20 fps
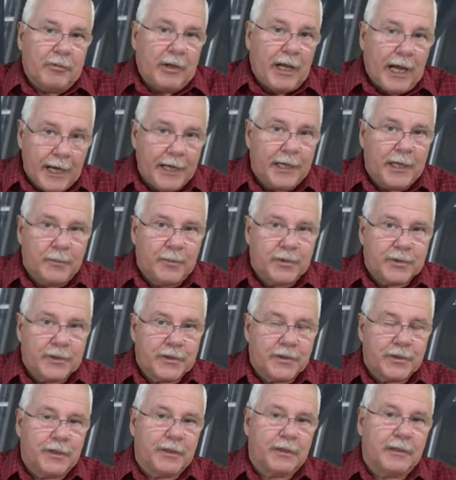anchor
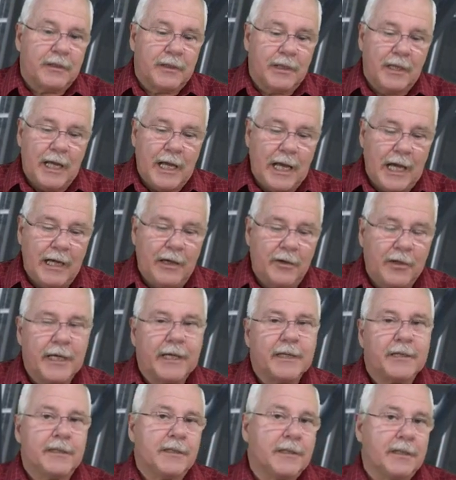position
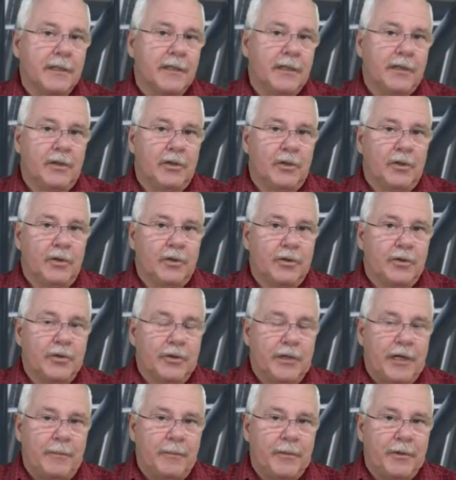allocated
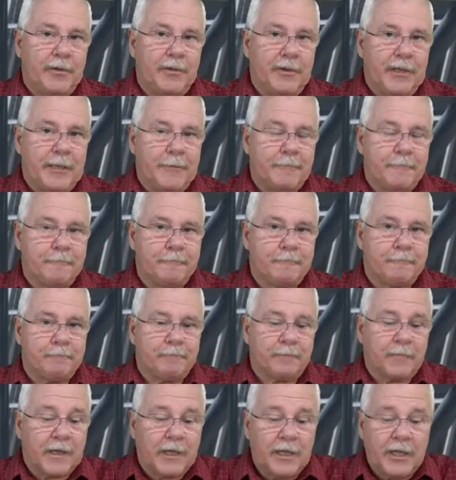to number 3.
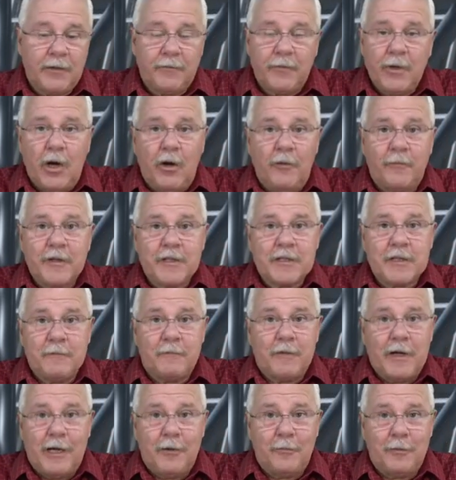If you obviously
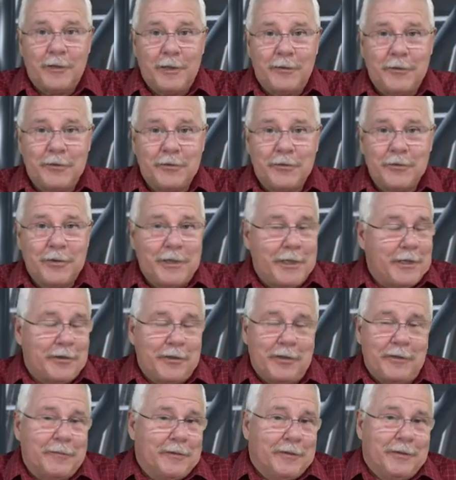fly with only 2
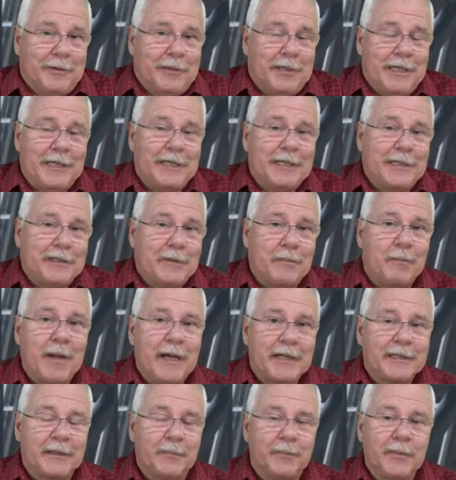aircraft, it doesn't
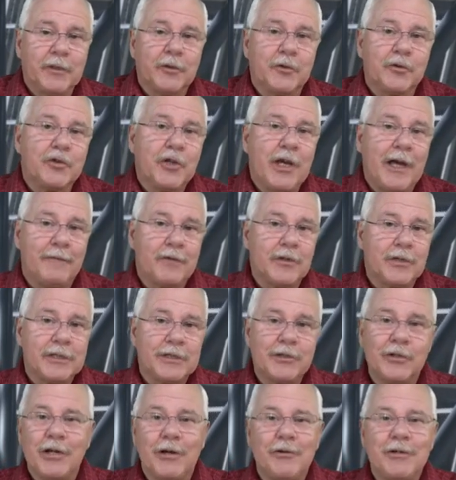matter because
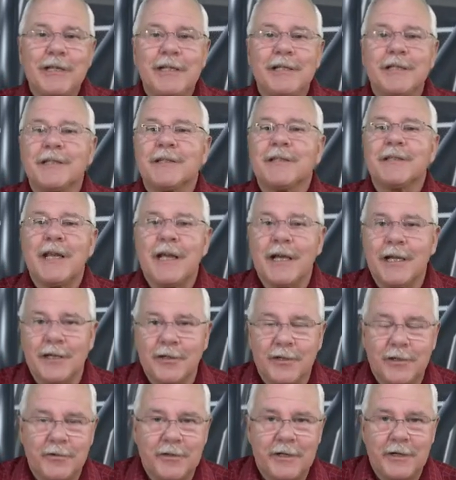you don't need a
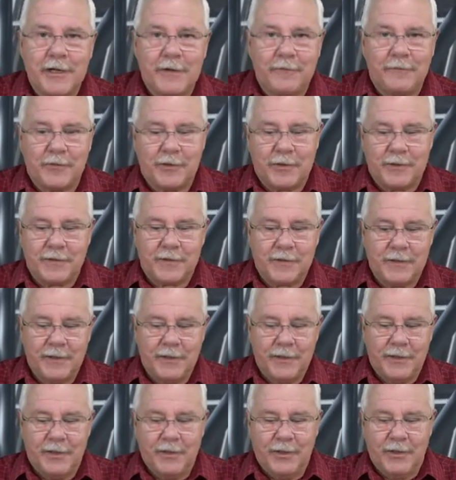secondary reference.
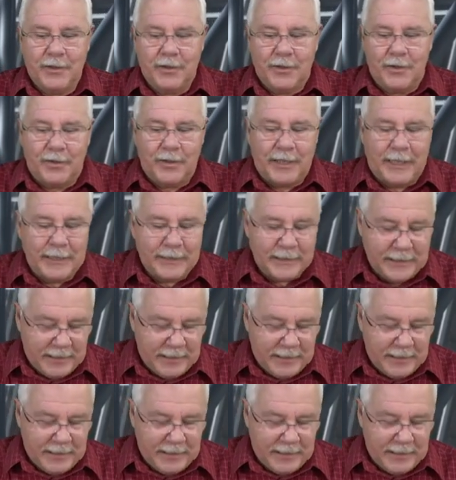All right?